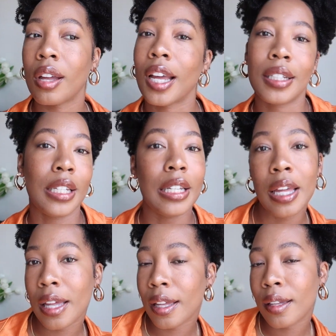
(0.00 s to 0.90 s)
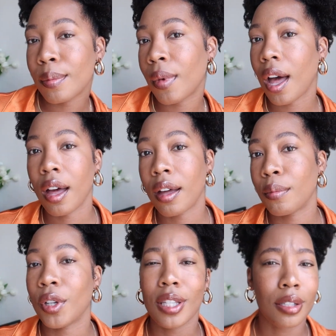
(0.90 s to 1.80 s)
a DM
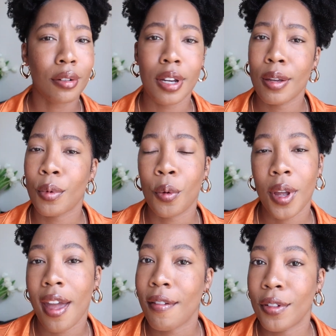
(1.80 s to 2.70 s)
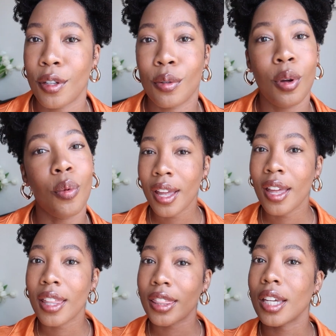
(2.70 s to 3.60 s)
on Instagram or what have you.
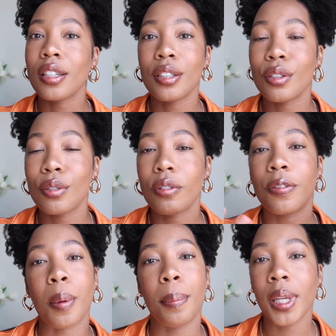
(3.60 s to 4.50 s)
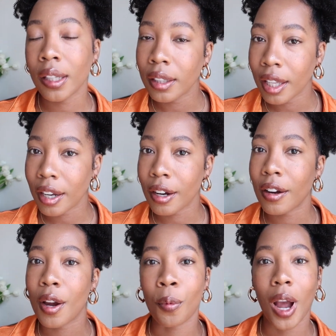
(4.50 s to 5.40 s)
Thank you for being here
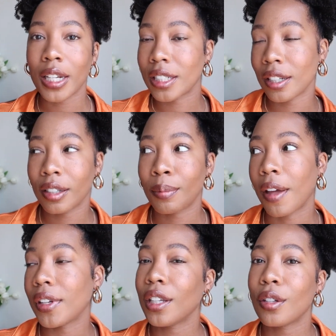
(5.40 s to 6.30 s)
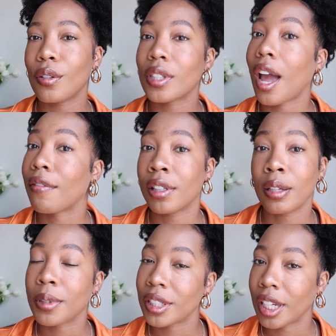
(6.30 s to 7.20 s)
and watching my videos. I really
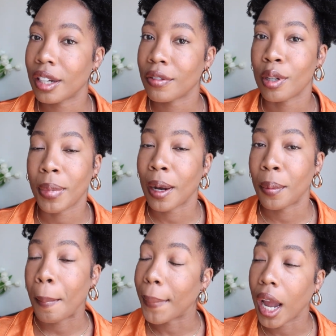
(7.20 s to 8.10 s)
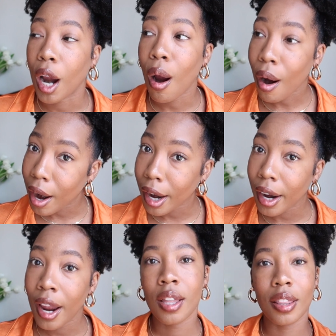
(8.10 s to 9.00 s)
appreciate it from the bottom of my
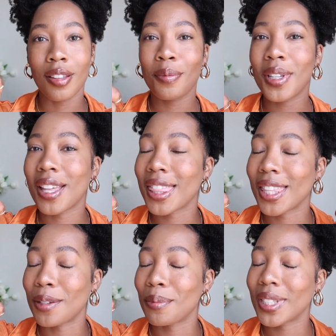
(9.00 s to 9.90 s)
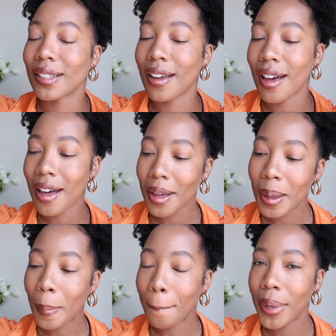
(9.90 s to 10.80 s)
heart. Leave me a thumbs
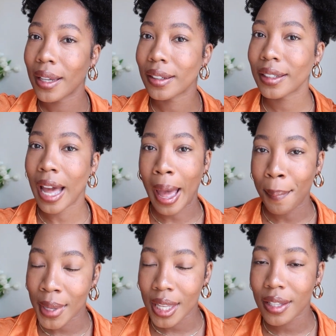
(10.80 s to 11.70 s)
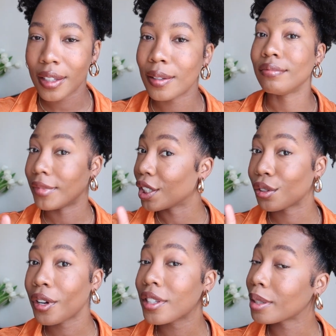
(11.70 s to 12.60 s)
up, comment, make
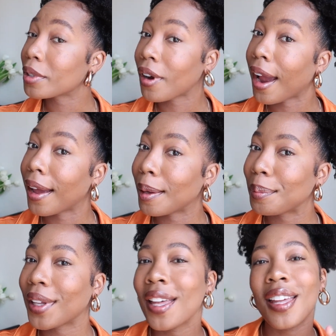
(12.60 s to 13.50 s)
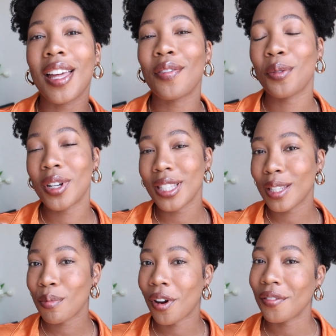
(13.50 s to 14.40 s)
sure you subscribe if you want to
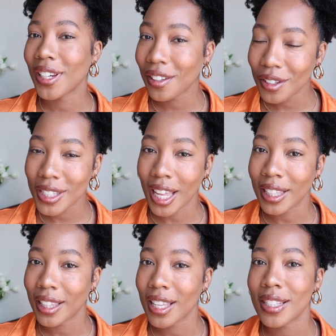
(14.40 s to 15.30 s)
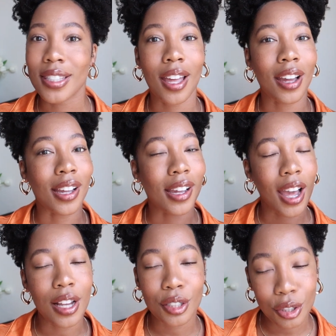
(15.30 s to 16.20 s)
see more videos like this. I
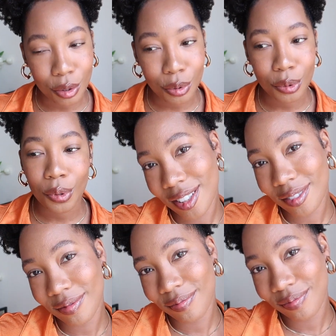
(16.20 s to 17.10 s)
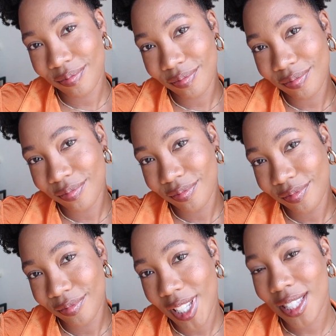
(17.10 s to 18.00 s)
got you.
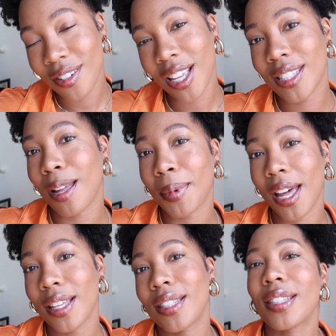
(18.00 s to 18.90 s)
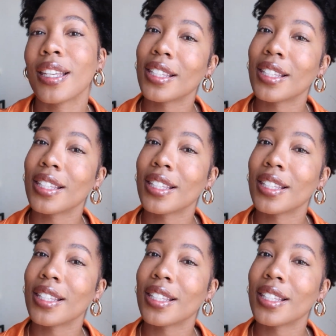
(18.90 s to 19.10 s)
Until next time, guys.